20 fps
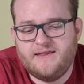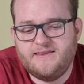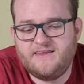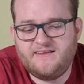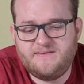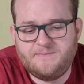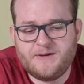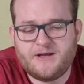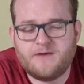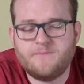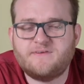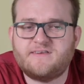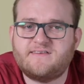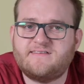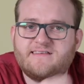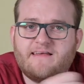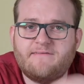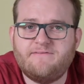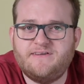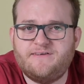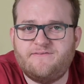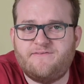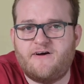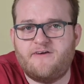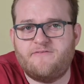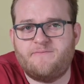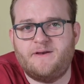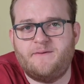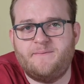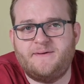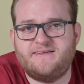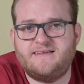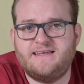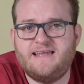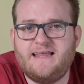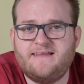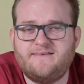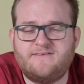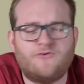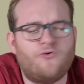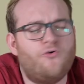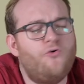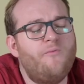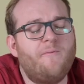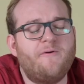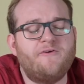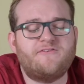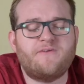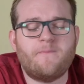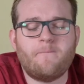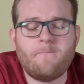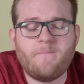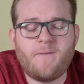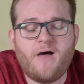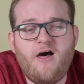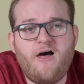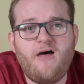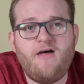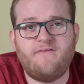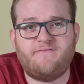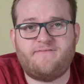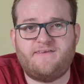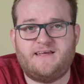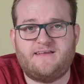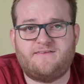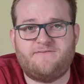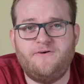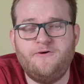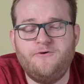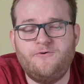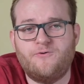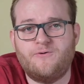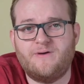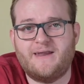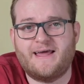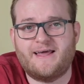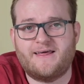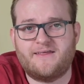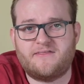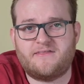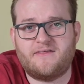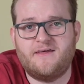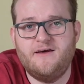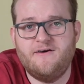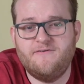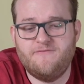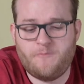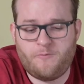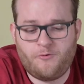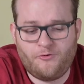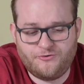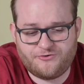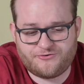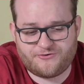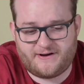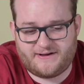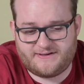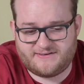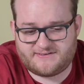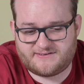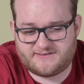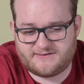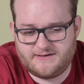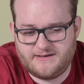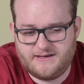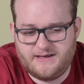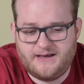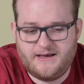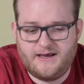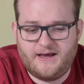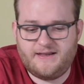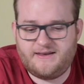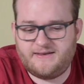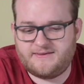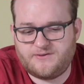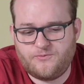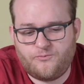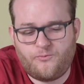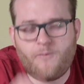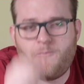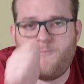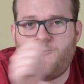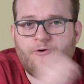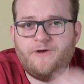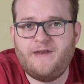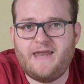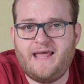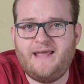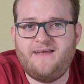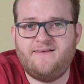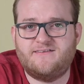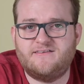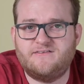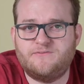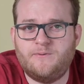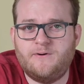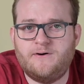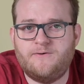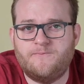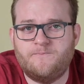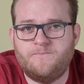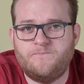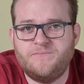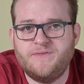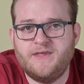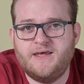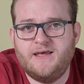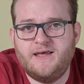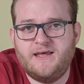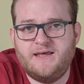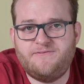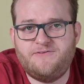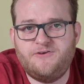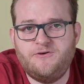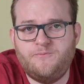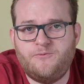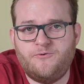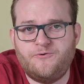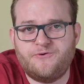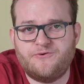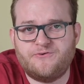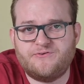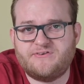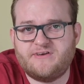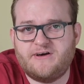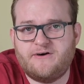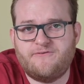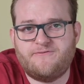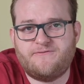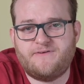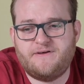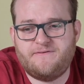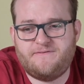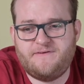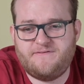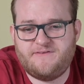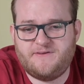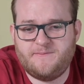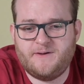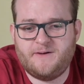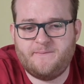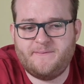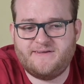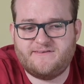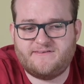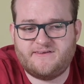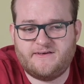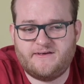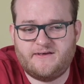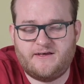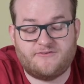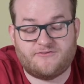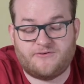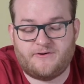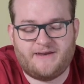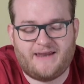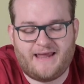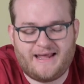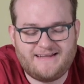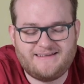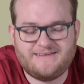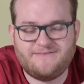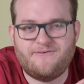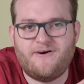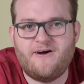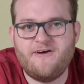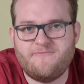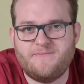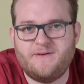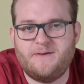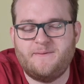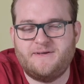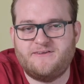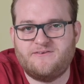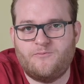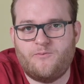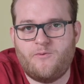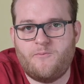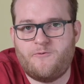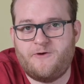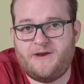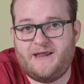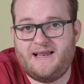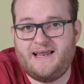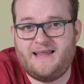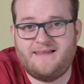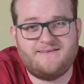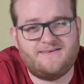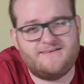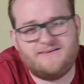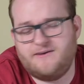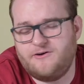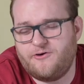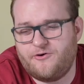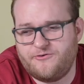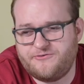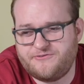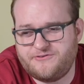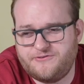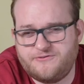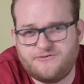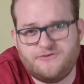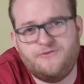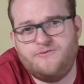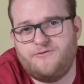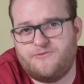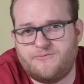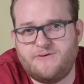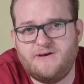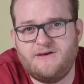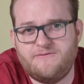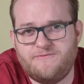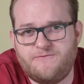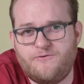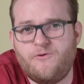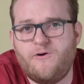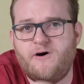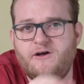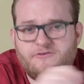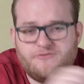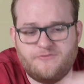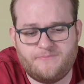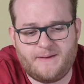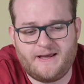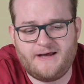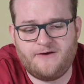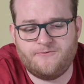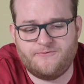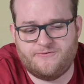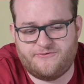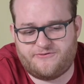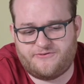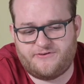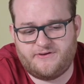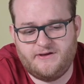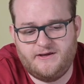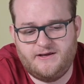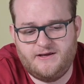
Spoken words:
this becomes a 75mm lens, almost a perfect focal length for portraits. And it's a 1.8 as well. If you bought yourself a 85mm 1.8 lens, it's going to cost you £200-400.